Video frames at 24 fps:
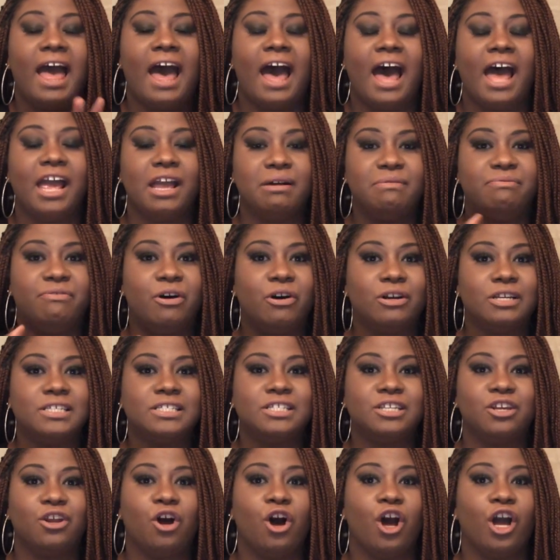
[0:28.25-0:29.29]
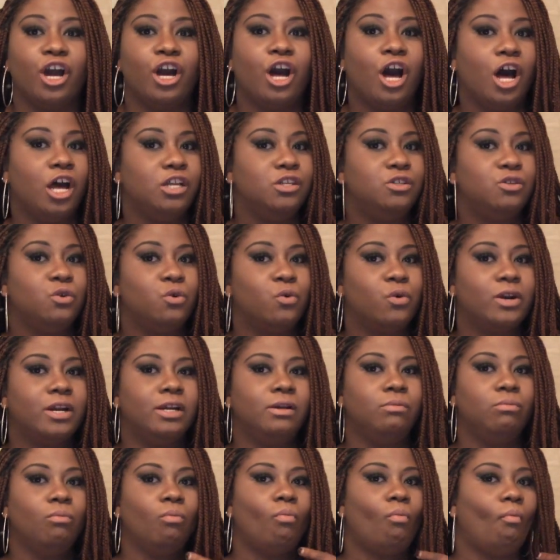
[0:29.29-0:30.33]
I am focusing on
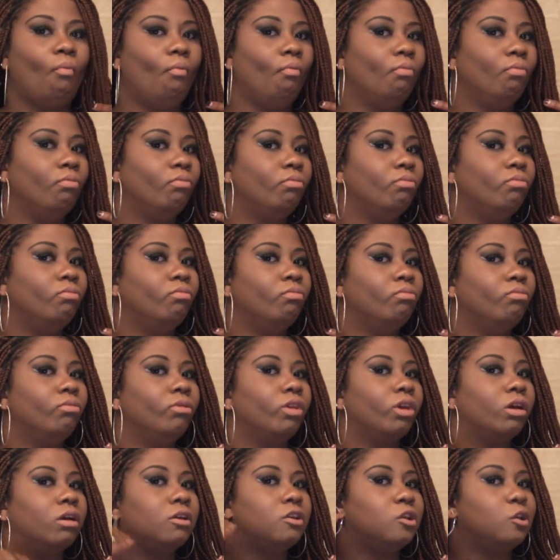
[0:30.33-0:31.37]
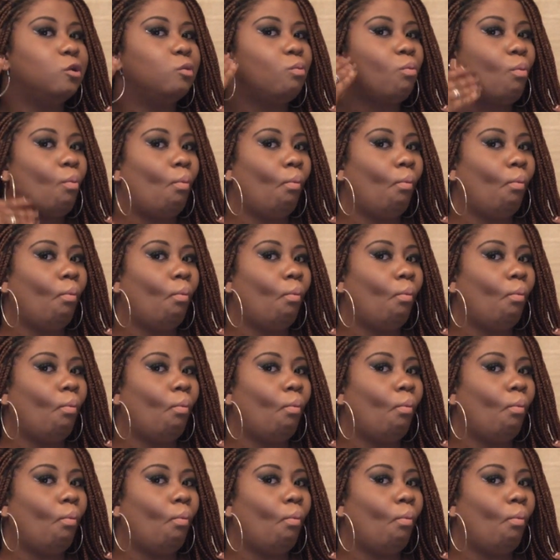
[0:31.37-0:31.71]
contouring. See?